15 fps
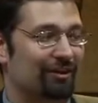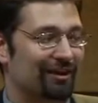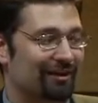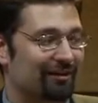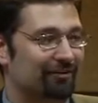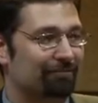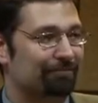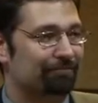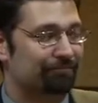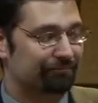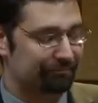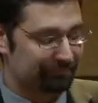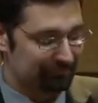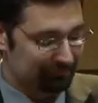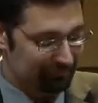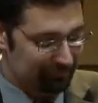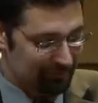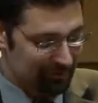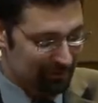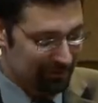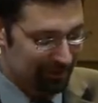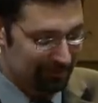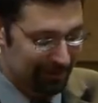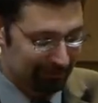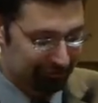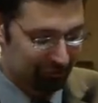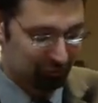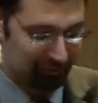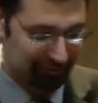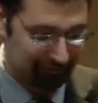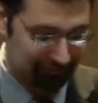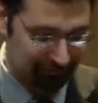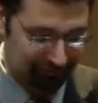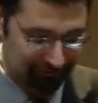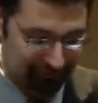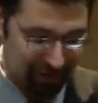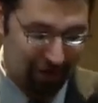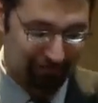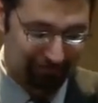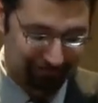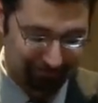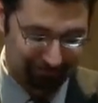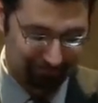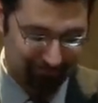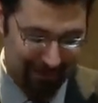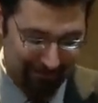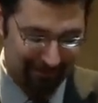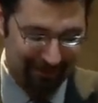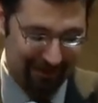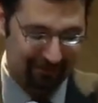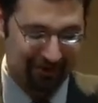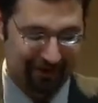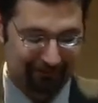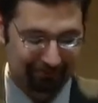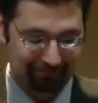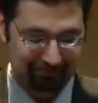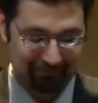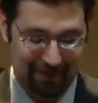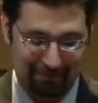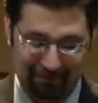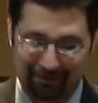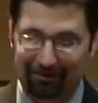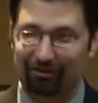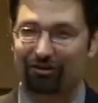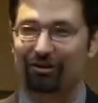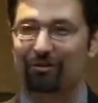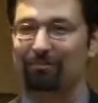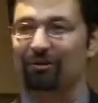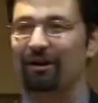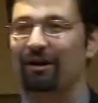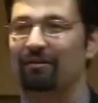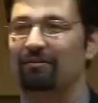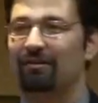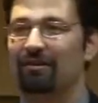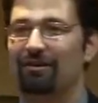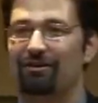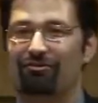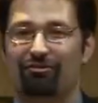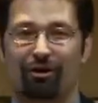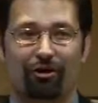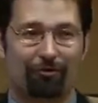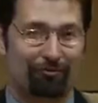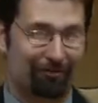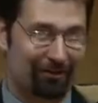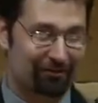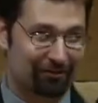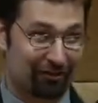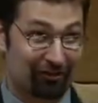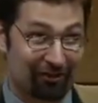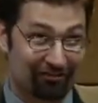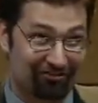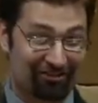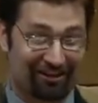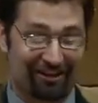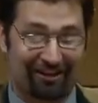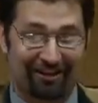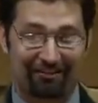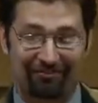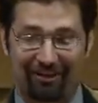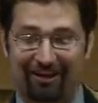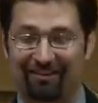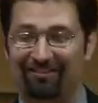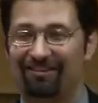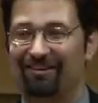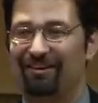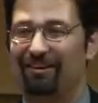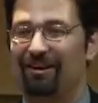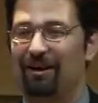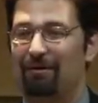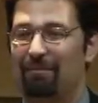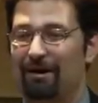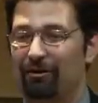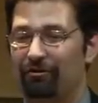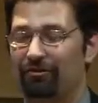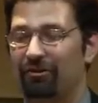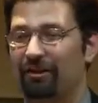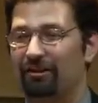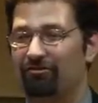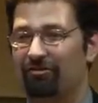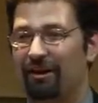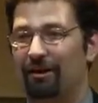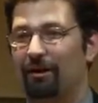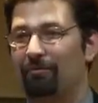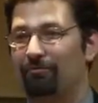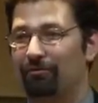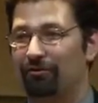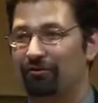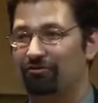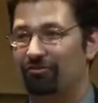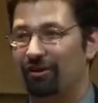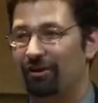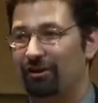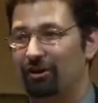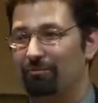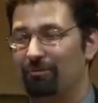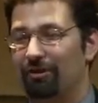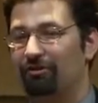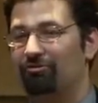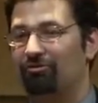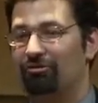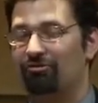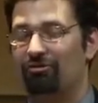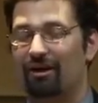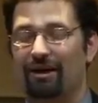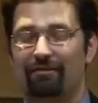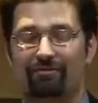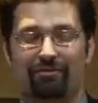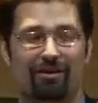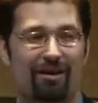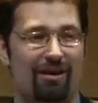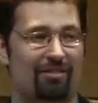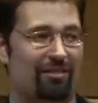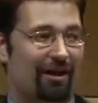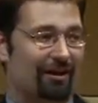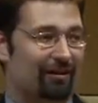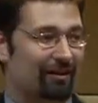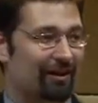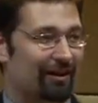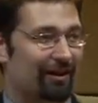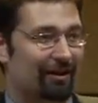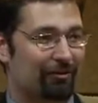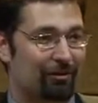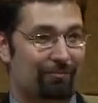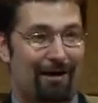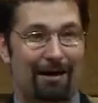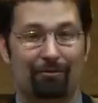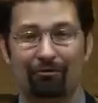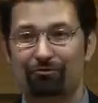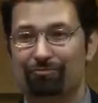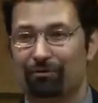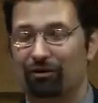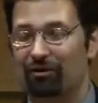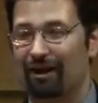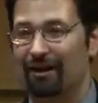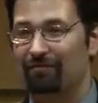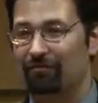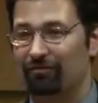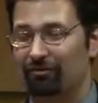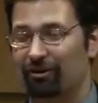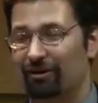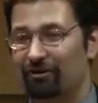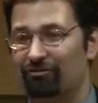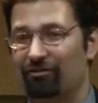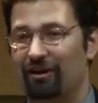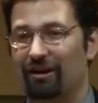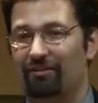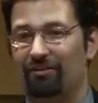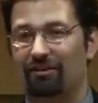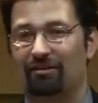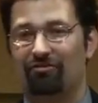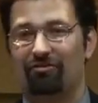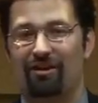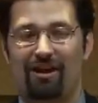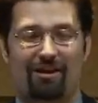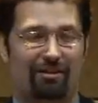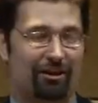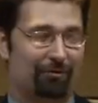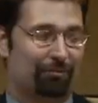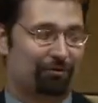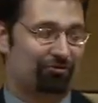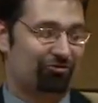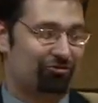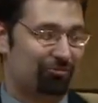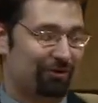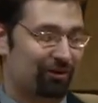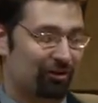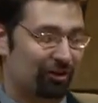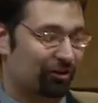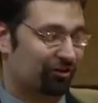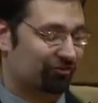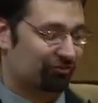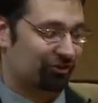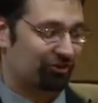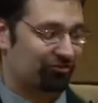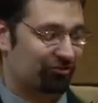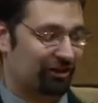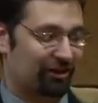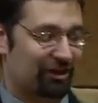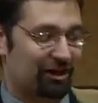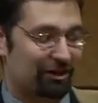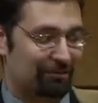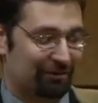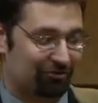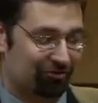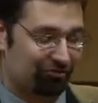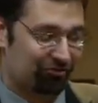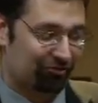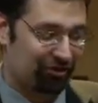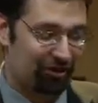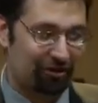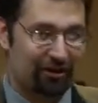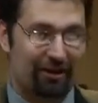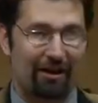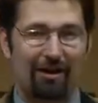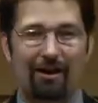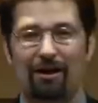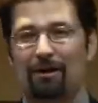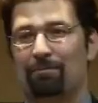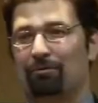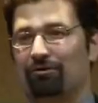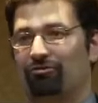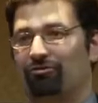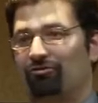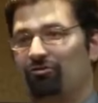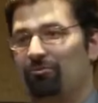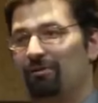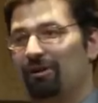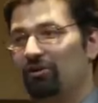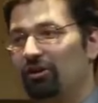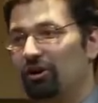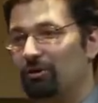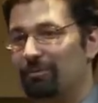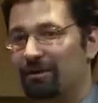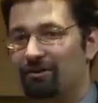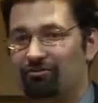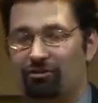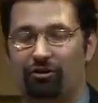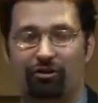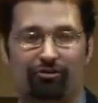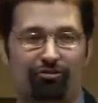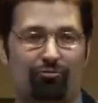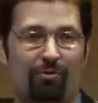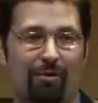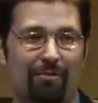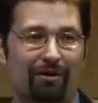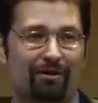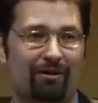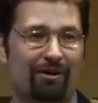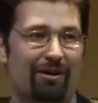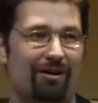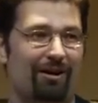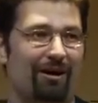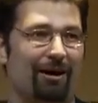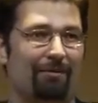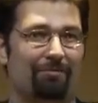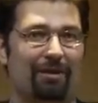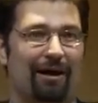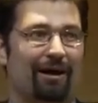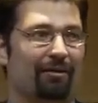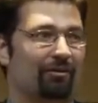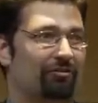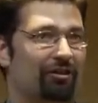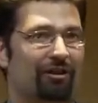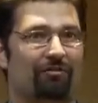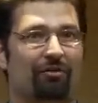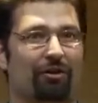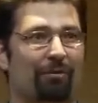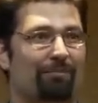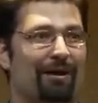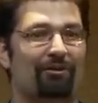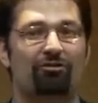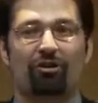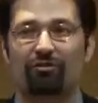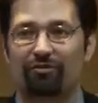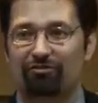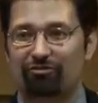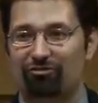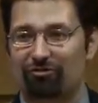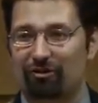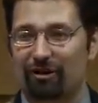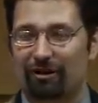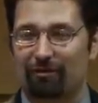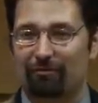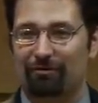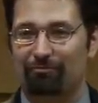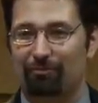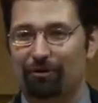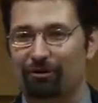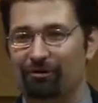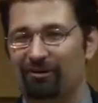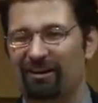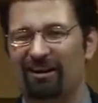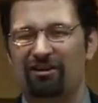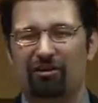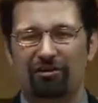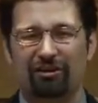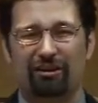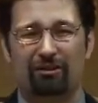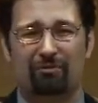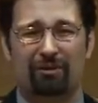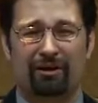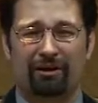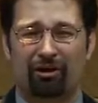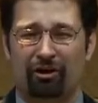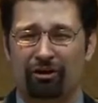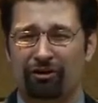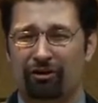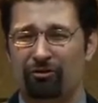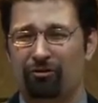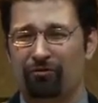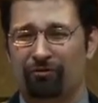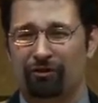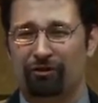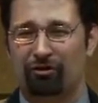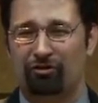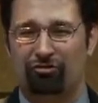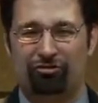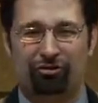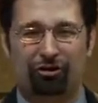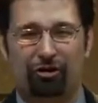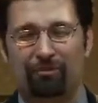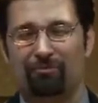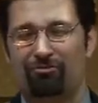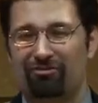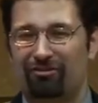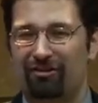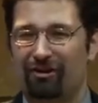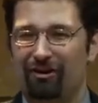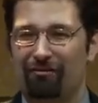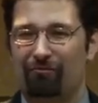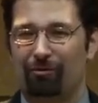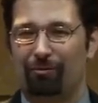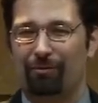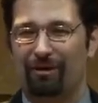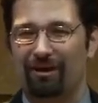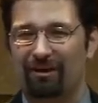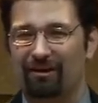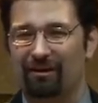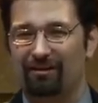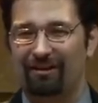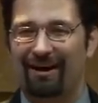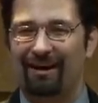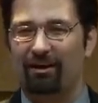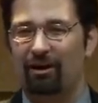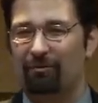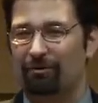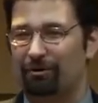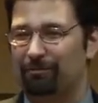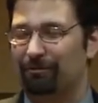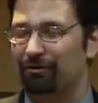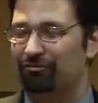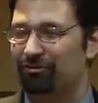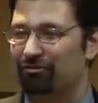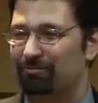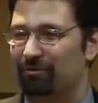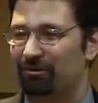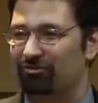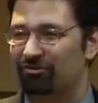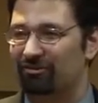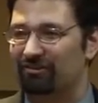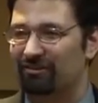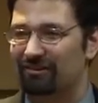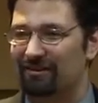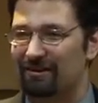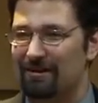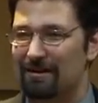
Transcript: get it. I'll do one. No, I'm going to end there. I'm not going to do number 9. So the list again of 8. I don't think it's that helpful to say that your mother chose life, that the Bible's pro-life if you're talking to an atheist, that abortion should be illegal because it hurts the economy or Social Security, abortion should be illegal because it hurts women, that think of all the Beethovens we've murdered. And I don't think that we got to argue over terms when we're beginning a dialogue with a pro-choice person.